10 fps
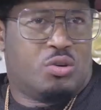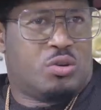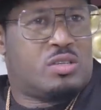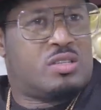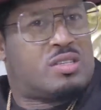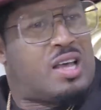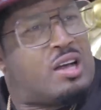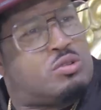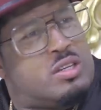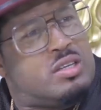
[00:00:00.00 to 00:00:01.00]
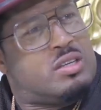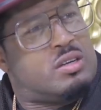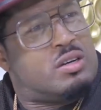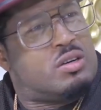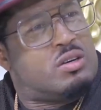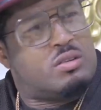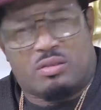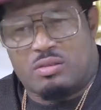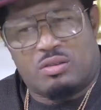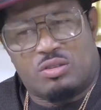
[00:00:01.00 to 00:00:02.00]
yours is actually
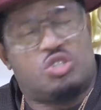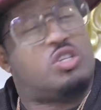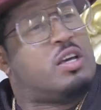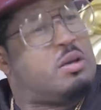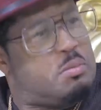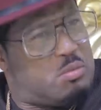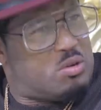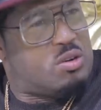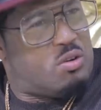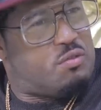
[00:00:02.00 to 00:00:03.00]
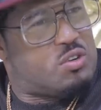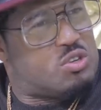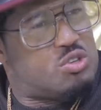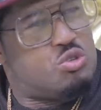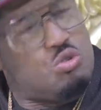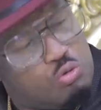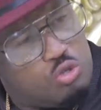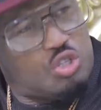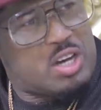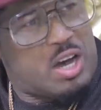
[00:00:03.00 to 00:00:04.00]
a shame of a huge